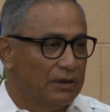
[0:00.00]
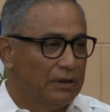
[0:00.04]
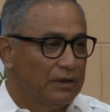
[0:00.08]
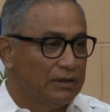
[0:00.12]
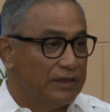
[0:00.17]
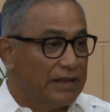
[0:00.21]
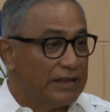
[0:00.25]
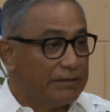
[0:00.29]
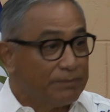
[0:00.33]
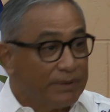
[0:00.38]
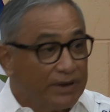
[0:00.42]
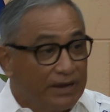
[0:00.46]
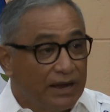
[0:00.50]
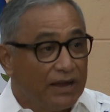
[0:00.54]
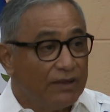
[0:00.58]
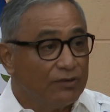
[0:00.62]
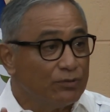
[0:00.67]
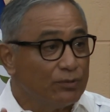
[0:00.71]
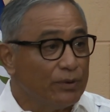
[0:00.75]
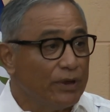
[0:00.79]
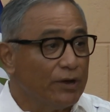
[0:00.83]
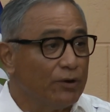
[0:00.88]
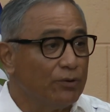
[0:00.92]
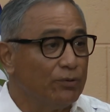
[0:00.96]
not because
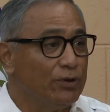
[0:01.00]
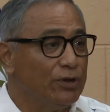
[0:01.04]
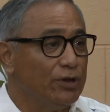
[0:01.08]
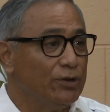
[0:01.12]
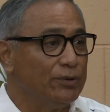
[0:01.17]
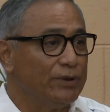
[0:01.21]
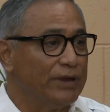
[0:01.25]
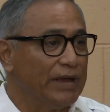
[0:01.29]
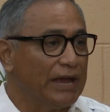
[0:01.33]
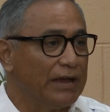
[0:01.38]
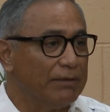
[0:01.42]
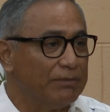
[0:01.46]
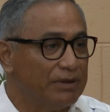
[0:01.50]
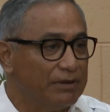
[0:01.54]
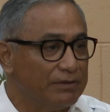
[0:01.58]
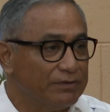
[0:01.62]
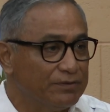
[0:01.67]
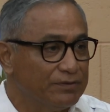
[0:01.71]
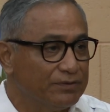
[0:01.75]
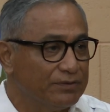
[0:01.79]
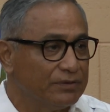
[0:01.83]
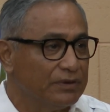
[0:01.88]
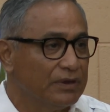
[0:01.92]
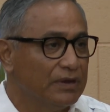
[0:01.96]
we agree with the
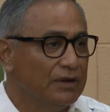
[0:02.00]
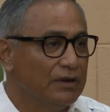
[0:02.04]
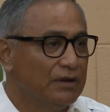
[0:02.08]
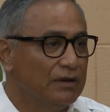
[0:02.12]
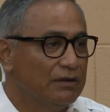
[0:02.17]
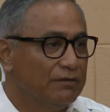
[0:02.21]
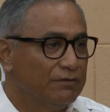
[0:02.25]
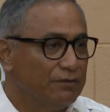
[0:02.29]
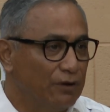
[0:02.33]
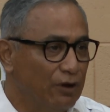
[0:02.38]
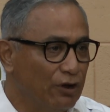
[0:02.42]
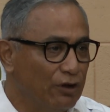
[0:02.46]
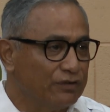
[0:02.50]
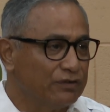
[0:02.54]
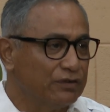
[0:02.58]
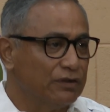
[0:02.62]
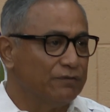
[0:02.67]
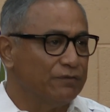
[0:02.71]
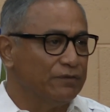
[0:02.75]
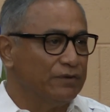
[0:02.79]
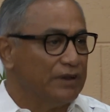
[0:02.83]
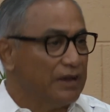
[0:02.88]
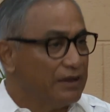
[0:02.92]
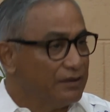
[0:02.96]
IMF's
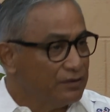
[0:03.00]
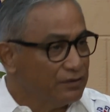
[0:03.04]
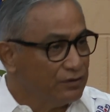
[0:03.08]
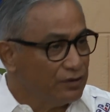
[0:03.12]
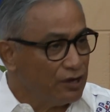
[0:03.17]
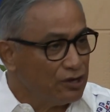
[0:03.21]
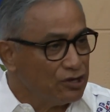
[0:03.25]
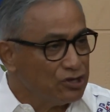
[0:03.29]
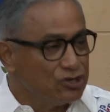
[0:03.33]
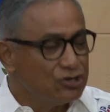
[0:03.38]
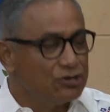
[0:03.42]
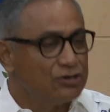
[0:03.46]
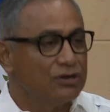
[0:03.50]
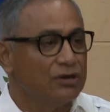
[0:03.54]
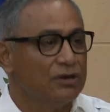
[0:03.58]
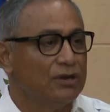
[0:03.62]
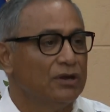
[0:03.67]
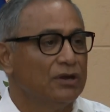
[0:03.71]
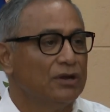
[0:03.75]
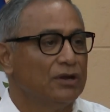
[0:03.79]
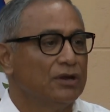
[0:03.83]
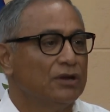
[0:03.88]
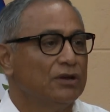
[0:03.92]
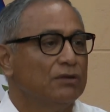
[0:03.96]
philosophy as such,
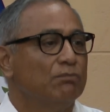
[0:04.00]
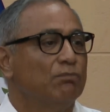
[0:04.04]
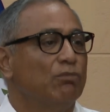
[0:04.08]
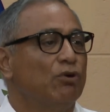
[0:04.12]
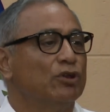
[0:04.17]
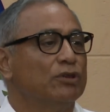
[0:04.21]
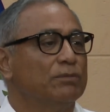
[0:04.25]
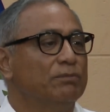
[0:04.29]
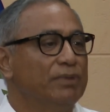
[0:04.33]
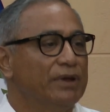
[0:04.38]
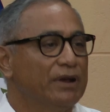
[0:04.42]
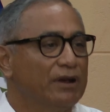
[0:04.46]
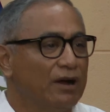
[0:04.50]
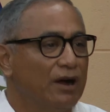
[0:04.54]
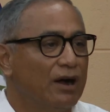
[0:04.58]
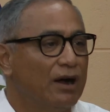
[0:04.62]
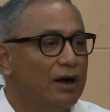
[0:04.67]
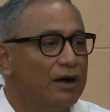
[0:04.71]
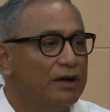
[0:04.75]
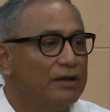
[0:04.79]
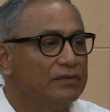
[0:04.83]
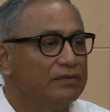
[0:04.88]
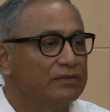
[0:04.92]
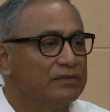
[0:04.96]
but
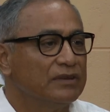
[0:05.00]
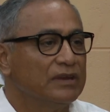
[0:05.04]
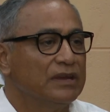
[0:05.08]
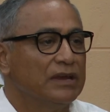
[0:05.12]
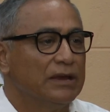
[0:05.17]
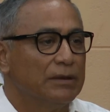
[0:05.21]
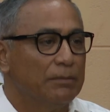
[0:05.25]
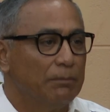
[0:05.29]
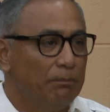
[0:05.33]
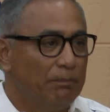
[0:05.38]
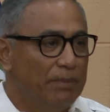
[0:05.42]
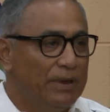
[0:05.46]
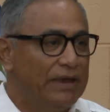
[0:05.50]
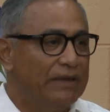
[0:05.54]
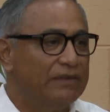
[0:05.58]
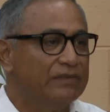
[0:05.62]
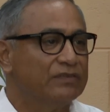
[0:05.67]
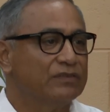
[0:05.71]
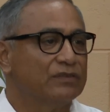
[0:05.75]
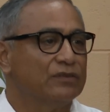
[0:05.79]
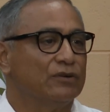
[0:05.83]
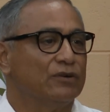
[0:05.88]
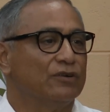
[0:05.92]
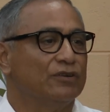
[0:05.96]
because,
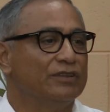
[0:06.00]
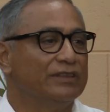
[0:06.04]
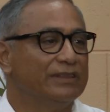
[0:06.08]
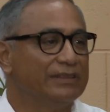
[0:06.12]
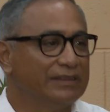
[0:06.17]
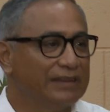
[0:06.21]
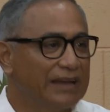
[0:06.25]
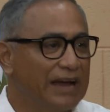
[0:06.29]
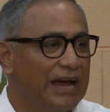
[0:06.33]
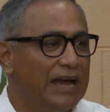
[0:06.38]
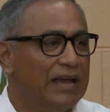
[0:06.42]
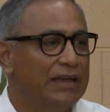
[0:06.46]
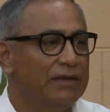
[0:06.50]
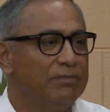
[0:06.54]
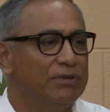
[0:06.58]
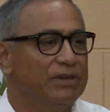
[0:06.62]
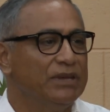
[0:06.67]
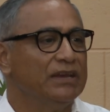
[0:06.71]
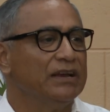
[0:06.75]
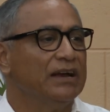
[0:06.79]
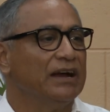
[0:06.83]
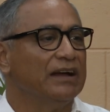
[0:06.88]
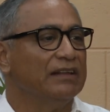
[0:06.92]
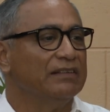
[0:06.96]
based on
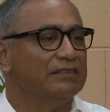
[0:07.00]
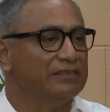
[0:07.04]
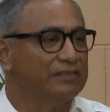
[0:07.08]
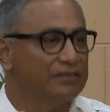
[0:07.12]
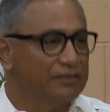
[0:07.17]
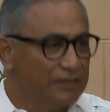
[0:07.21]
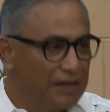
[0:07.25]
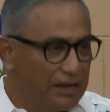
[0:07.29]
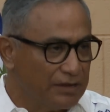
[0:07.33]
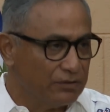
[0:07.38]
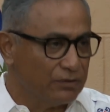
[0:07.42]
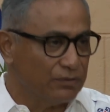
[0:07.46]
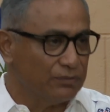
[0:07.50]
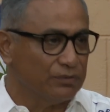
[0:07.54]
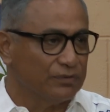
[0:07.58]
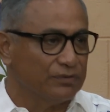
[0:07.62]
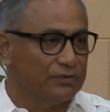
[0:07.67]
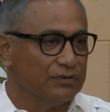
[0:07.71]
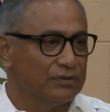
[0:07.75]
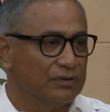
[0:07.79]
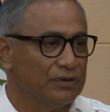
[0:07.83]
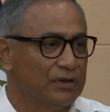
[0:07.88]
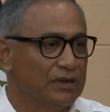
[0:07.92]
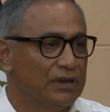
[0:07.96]
timing and
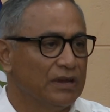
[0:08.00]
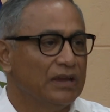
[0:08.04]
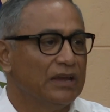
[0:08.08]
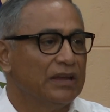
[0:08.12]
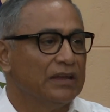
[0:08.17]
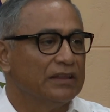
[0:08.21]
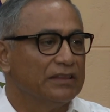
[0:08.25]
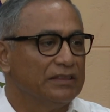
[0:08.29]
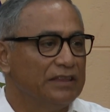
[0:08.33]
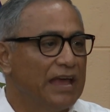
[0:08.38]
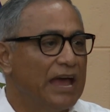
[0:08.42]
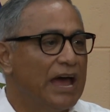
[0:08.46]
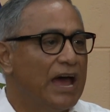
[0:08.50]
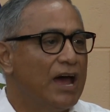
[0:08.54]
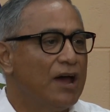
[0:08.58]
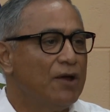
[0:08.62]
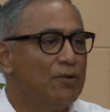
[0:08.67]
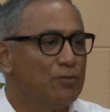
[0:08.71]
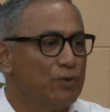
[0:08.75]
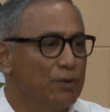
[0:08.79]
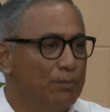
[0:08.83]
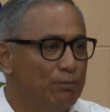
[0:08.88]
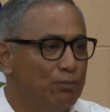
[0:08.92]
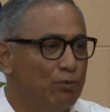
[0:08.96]
status, their
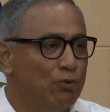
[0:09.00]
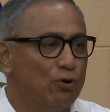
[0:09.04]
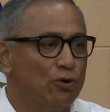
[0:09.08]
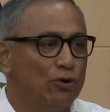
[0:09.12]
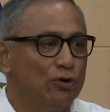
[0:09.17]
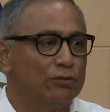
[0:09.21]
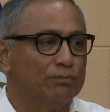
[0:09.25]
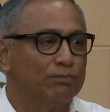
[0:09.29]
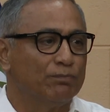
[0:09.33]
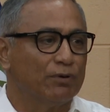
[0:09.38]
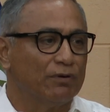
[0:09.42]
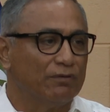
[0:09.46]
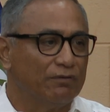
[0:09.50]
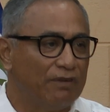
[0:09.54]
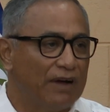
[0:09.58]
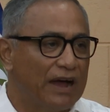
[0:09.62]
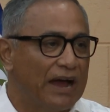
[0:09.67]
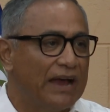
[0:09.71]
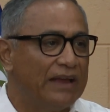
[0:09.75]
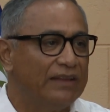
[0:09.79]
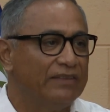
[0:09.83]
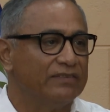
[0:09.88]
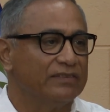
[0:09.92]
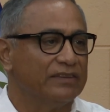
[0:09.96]
report
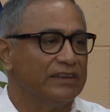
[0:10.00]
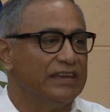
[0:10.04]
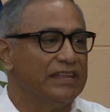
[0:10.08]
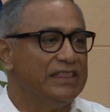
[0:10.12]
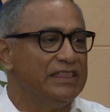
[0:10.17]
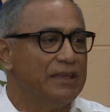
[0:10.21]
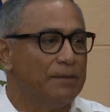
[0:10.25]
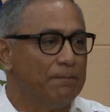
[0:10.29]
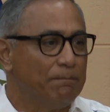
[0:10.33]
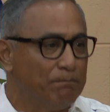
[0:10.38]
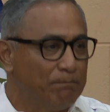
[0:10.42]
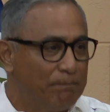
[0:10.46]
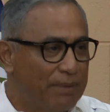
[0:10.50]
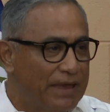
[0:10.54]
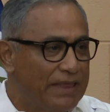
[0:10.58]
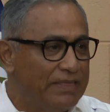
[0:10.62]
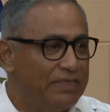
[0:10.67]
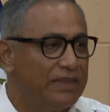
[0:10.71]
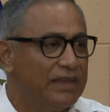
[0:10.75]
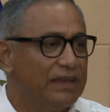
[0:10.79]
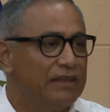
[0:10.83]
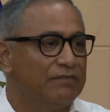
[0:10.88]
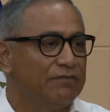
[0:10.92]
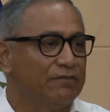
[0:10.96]
provides
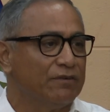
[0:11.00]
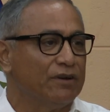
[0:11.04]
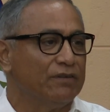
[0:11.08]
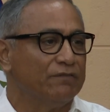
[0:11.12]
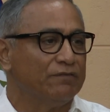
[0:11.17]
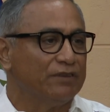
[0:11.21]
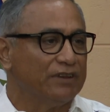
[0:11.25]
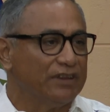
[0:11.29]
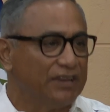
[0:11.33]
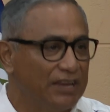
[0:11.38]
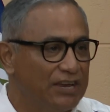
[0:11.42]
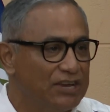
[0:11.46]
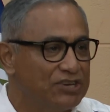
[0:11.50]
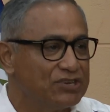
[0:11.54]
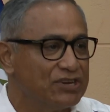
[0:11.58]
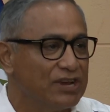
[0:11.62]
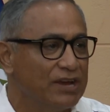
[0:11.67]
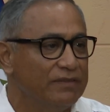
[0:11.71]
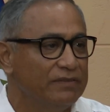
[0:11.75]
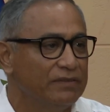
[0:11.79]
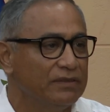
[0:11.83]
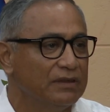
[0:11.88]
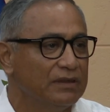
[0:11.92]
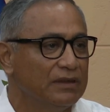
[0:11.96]
independent verification